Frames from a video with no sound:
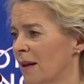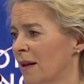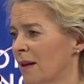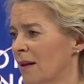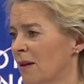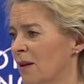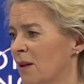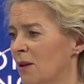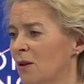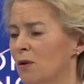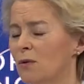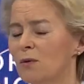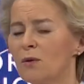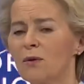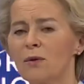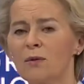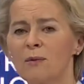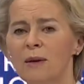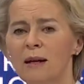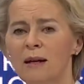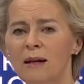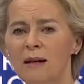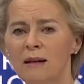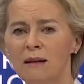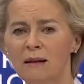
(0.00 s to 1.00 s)
the
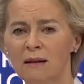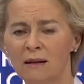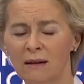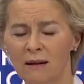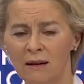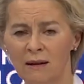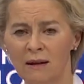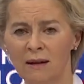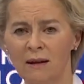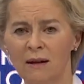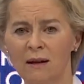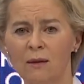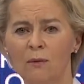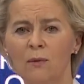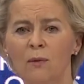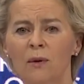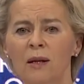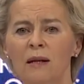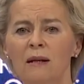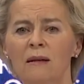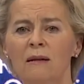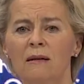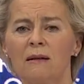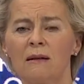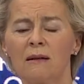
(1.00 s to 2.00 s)
Ukraine
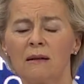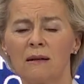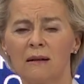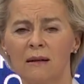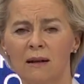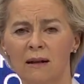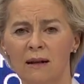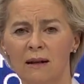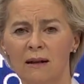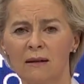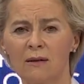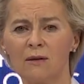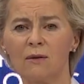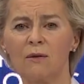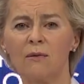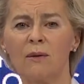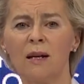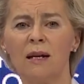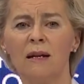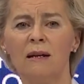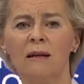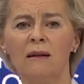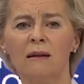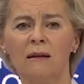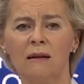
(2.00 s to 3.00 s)
wheat and
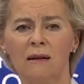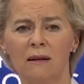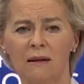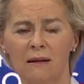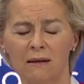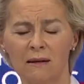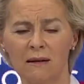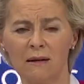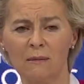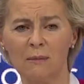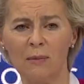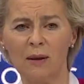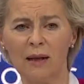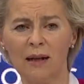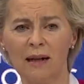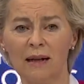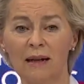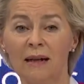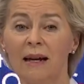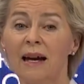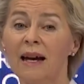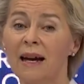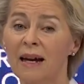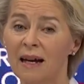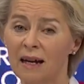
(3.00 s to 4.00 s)
grain supply
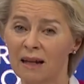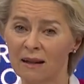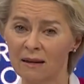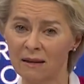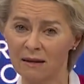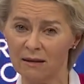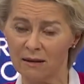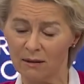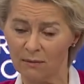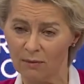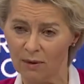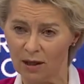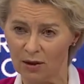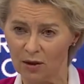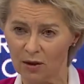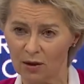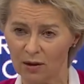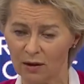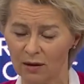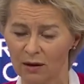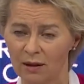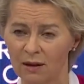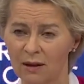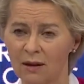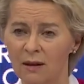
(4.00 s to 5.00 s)
and the
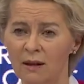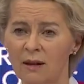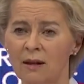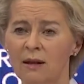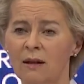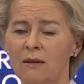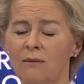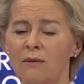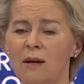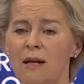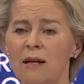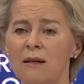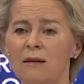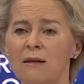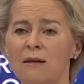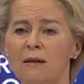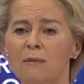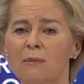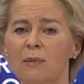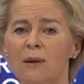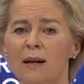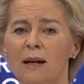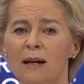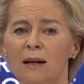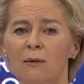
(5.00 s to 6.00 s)
Russian grain
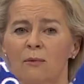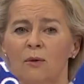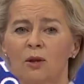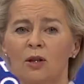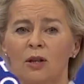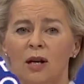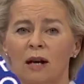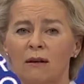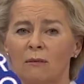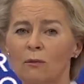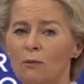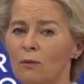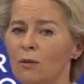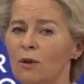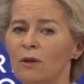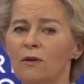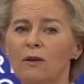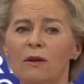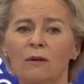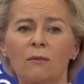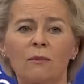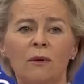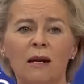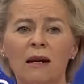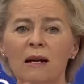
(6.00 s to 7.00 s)
supply, which were the
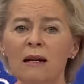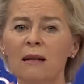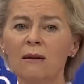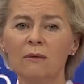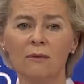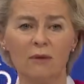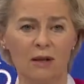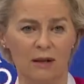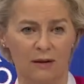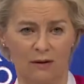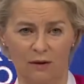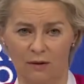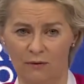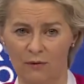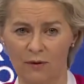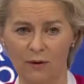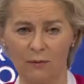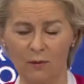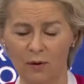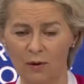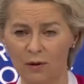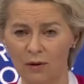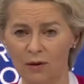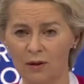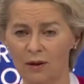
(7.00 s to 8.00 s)
granaries of the
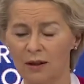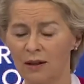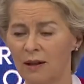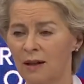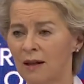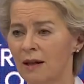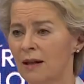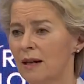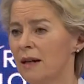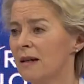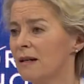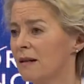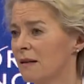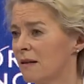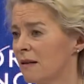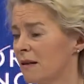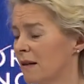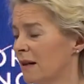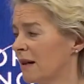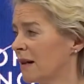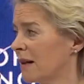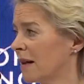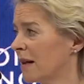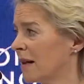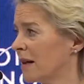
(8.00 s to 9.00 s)
world, isn't
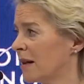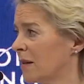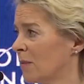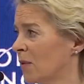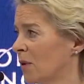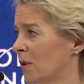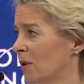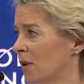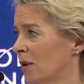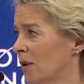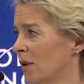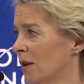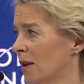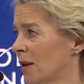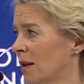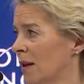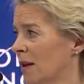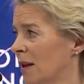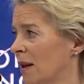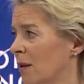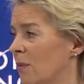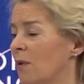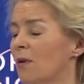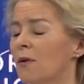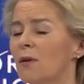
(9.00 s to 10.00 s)
there anymore,
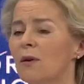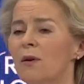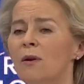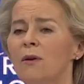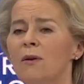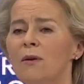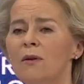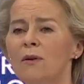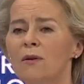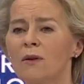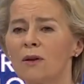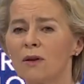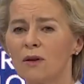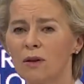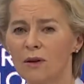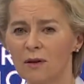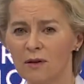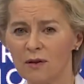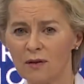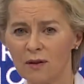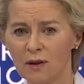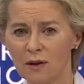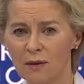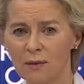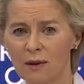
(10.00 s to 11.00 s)
with all the
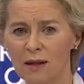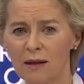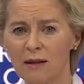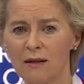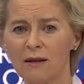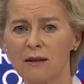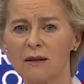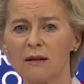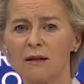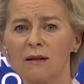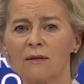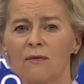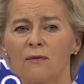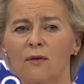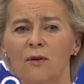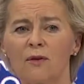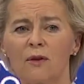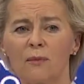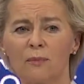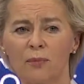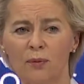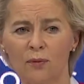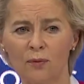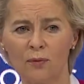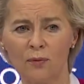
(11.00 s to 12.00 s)
consequences for the
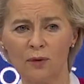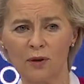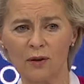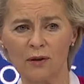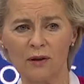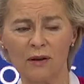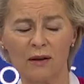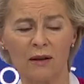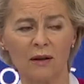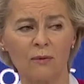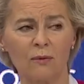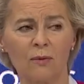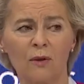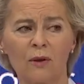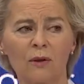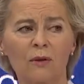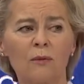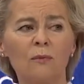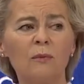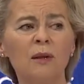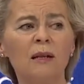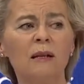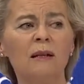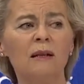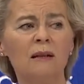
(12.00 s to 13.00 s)
poorest in the world.
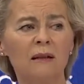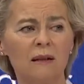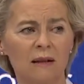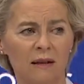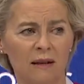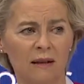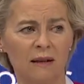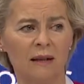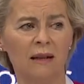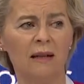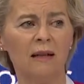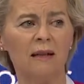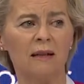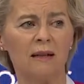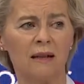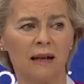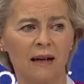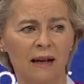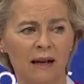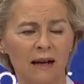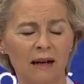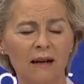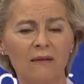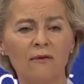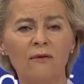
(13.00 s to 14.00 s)
We'll need
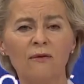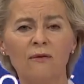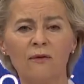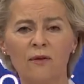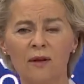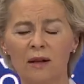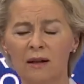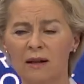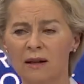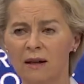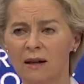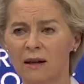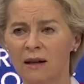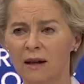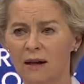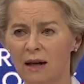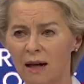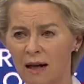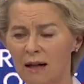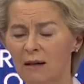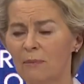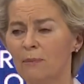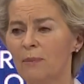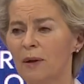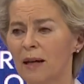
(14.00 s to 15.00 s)
every
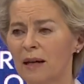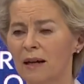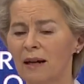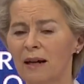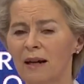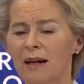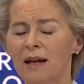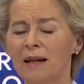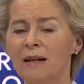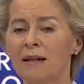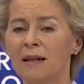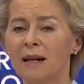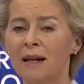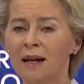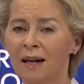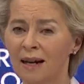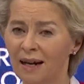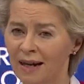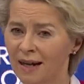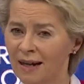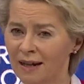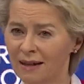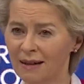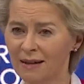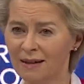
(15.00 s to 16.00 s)
helping hand,
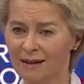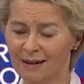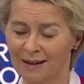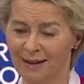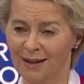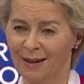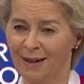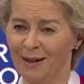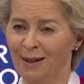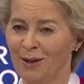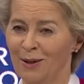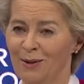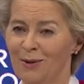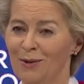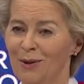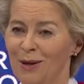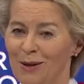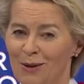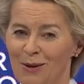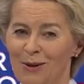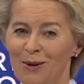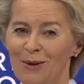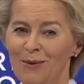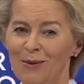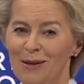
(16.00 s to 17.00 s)
and you
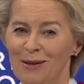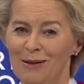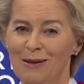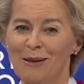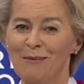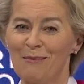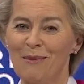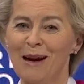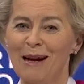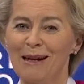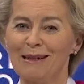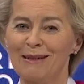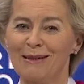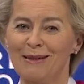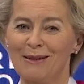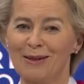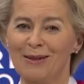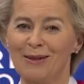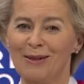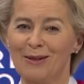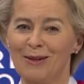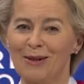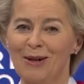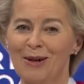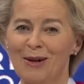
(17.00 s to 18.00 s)
are always the
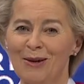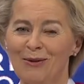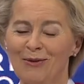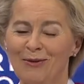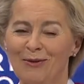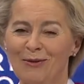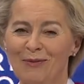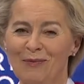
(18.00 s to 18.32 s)
masters of